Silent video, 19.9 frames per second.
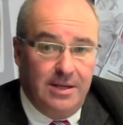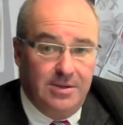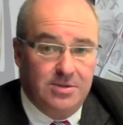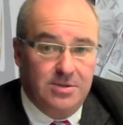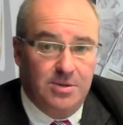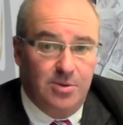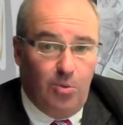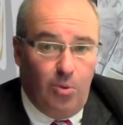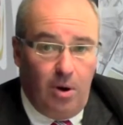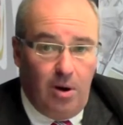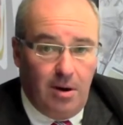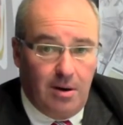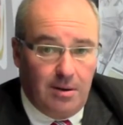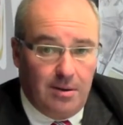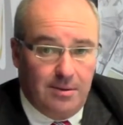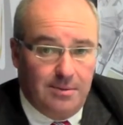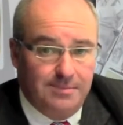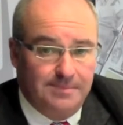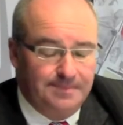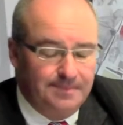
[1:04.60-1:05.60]
into the water.
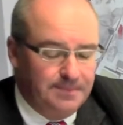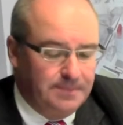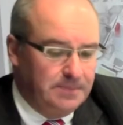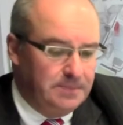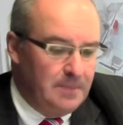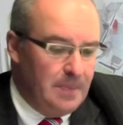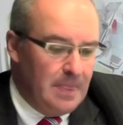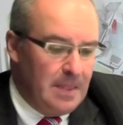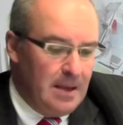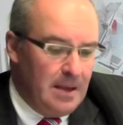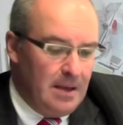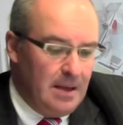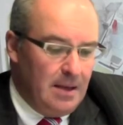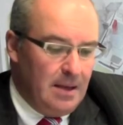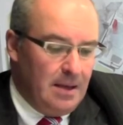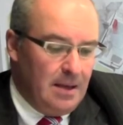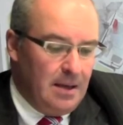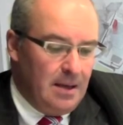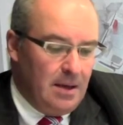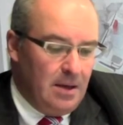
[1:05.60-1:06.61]

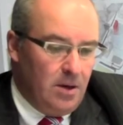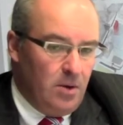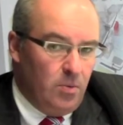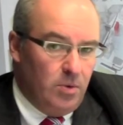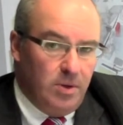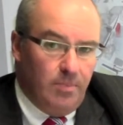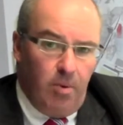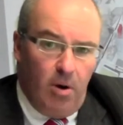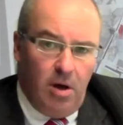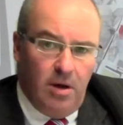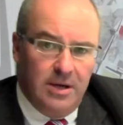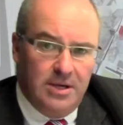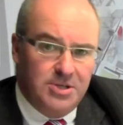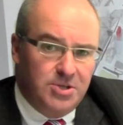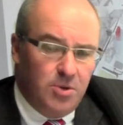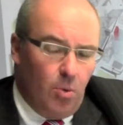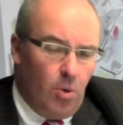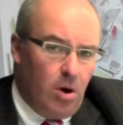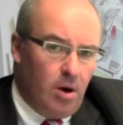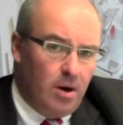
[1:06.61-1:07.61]
When the ball hits
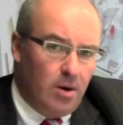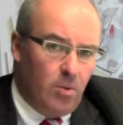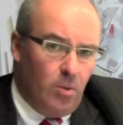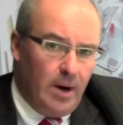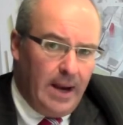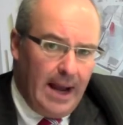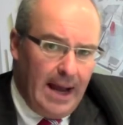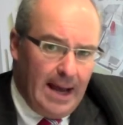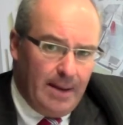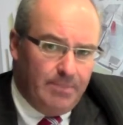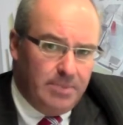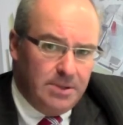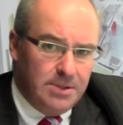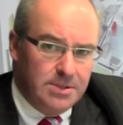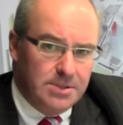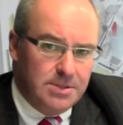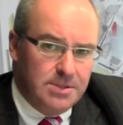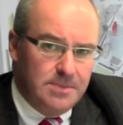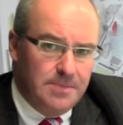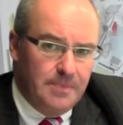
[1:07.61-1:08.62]
the water, what
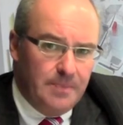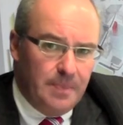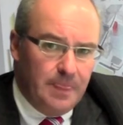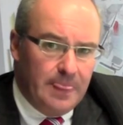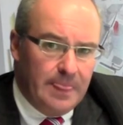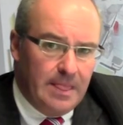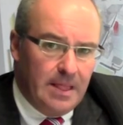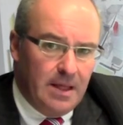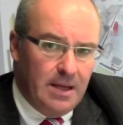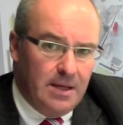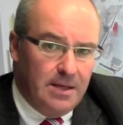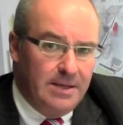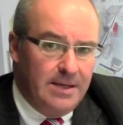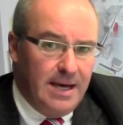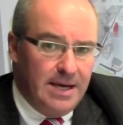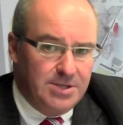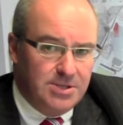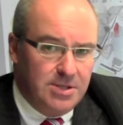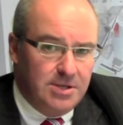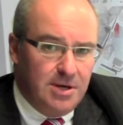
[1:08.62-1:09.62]
happens?
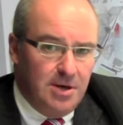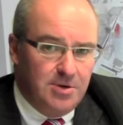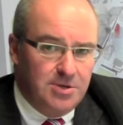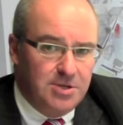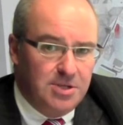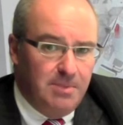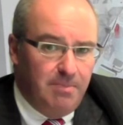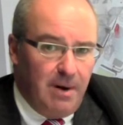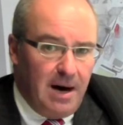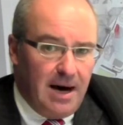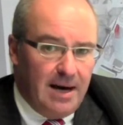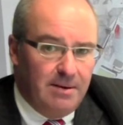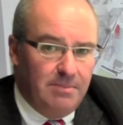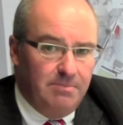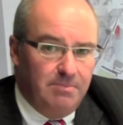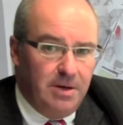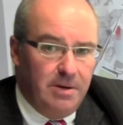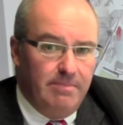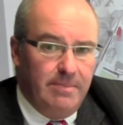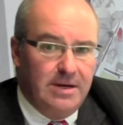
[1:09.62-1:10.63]
Yes, it goes to the bottom,
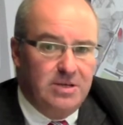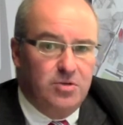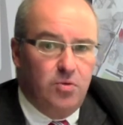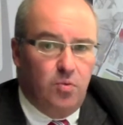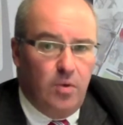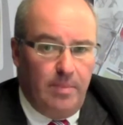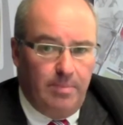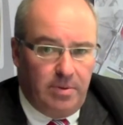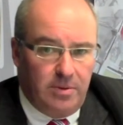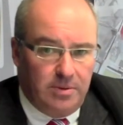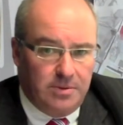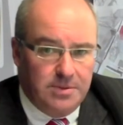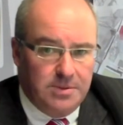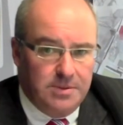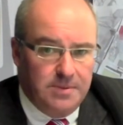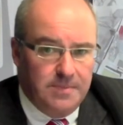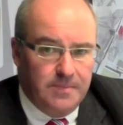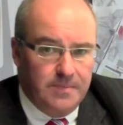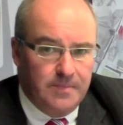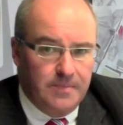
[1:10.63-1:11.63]
but it makes
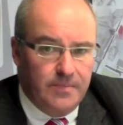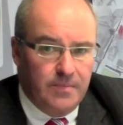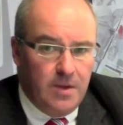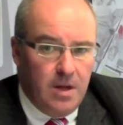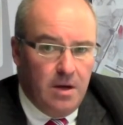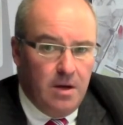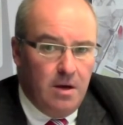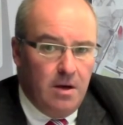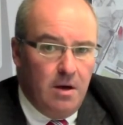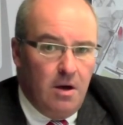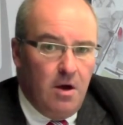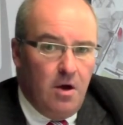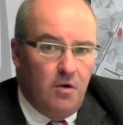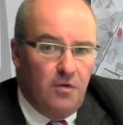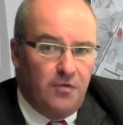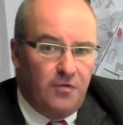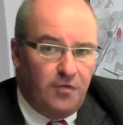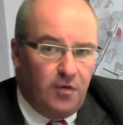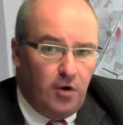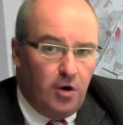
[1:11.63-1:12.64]
ripples.
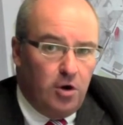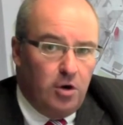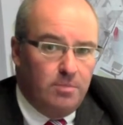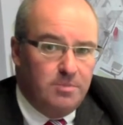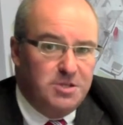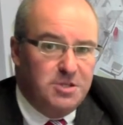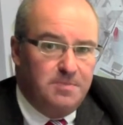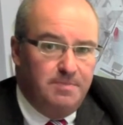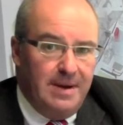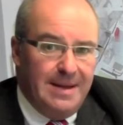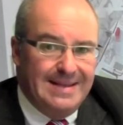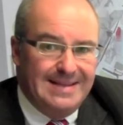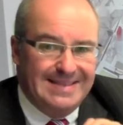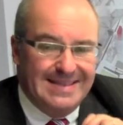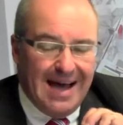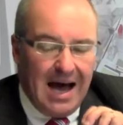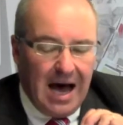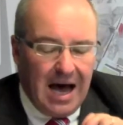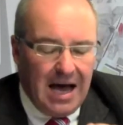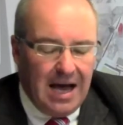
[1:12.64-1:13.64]
Firms spend
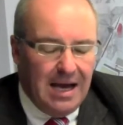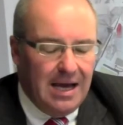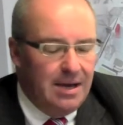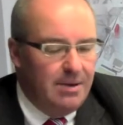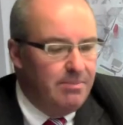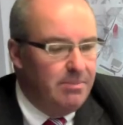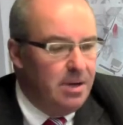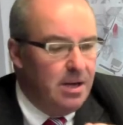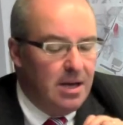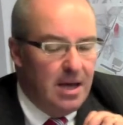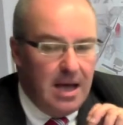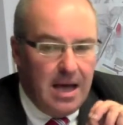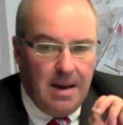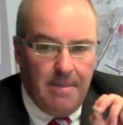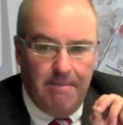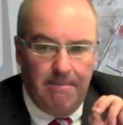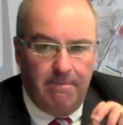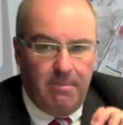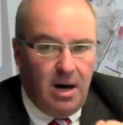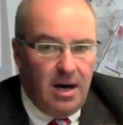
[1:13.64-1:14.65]
time,
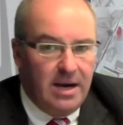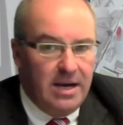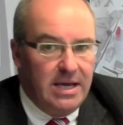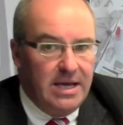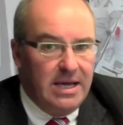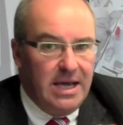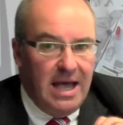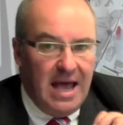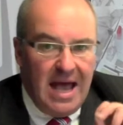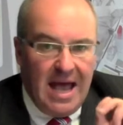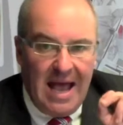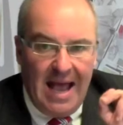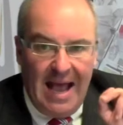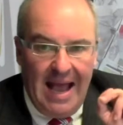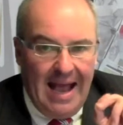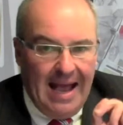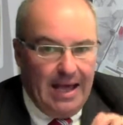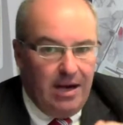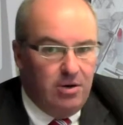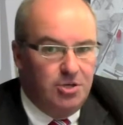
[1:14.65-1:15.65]
money,
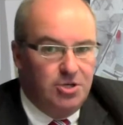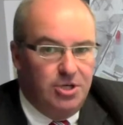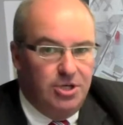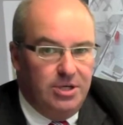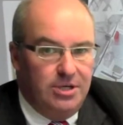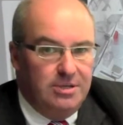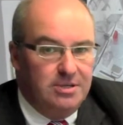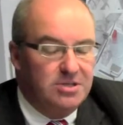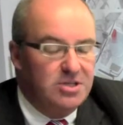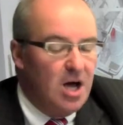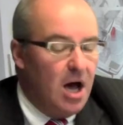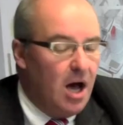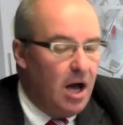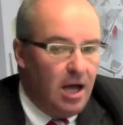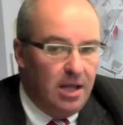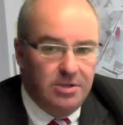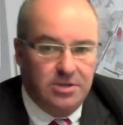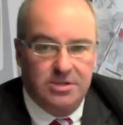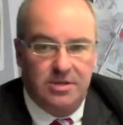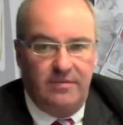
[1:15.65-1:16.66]
energy,
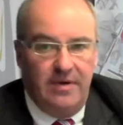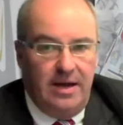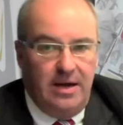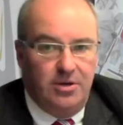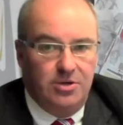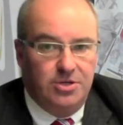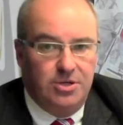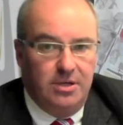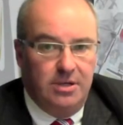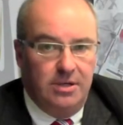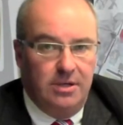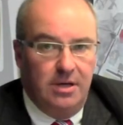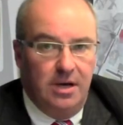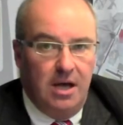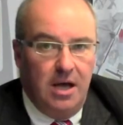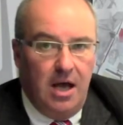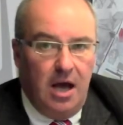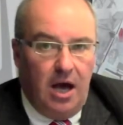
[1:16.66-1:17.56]
tons of energy